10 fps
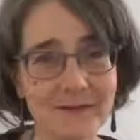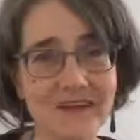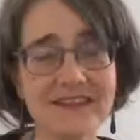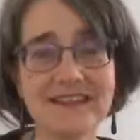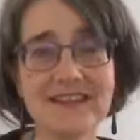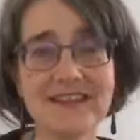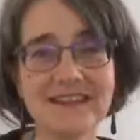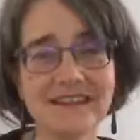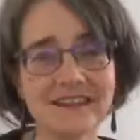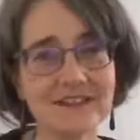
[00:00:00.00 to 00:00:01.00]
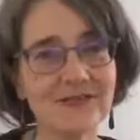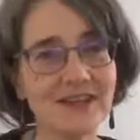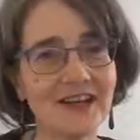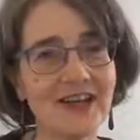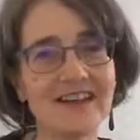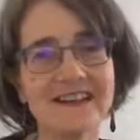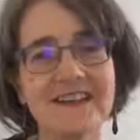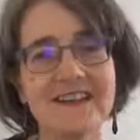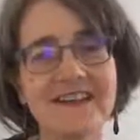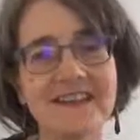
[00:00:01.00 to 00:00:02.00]
They're seeing it in a different light. And
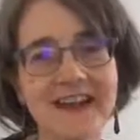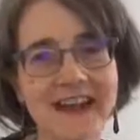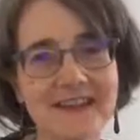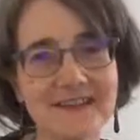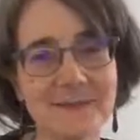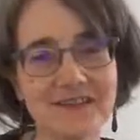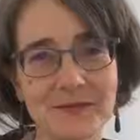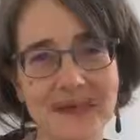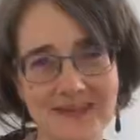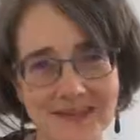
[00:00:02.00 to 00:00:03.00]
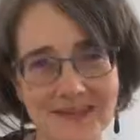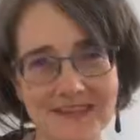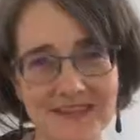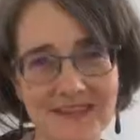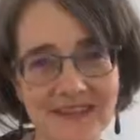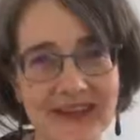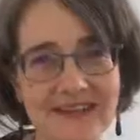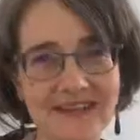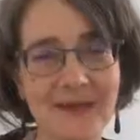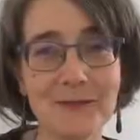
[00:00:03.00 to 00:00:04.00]
it's that perspective, it's
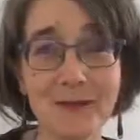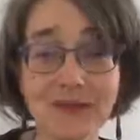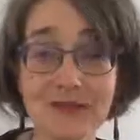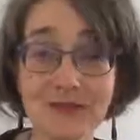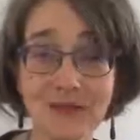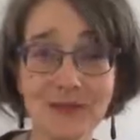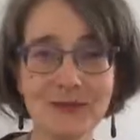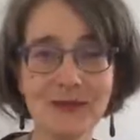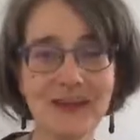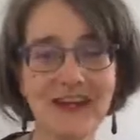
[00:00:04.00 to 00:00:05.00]
that point of view